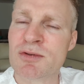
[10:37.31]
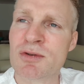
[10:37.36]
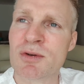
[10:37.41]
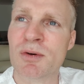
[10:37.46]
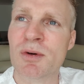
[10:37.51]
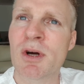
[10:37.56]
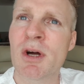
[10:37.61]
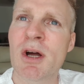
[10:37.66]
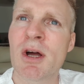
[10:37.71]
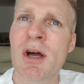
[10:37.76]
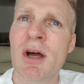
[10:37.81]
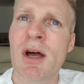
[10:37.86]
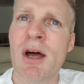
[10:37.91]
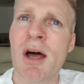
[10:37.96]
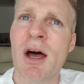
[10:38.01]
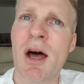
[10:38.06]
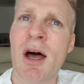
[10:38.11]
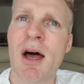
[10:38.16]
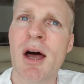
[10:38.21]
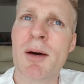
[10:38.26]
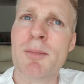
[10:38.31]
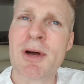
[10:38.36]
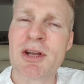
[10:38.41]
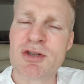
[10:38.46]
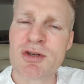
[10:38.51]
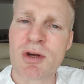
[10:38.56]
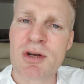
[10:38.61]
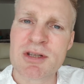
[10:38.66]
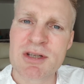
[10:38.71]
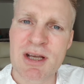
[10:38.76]
So a
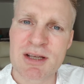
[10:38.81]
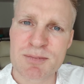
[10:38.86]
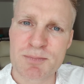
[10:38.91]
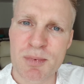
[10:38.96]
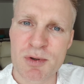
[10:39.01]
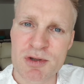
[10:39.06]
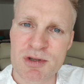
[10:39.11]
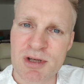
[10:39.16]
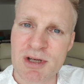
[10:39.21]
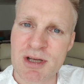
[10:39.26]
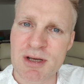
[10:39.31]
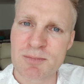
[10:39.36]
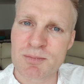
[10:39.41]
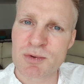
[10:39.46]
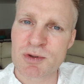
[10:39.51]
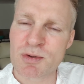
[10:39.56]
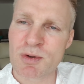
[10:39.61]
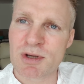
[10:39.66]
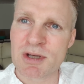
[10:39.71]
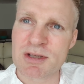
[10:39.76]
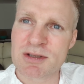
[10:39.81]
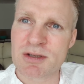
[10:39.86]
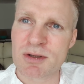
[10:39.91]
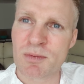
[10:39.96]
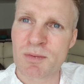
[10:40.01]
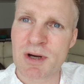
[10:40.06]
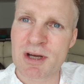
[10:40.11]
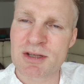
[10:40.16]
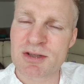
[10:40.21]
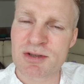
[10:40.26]
majority exposure crypto is the
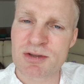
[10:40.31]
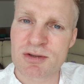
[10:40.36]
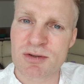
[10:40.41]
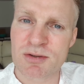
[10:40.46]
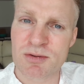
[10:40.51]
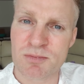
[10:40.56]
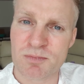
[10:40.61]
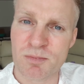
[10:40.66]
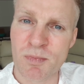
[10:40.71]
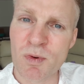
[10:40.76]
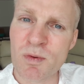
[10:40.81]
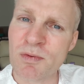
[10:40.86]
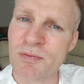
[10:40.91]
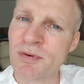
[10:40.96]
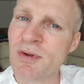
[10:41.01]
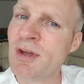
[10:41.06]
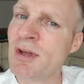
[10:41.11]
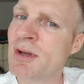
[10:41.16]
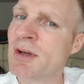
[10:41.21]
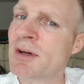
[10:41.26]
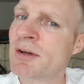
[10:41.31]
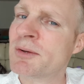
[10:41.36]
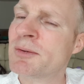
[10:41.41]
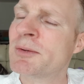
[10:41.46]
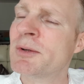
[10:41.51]
wise move here.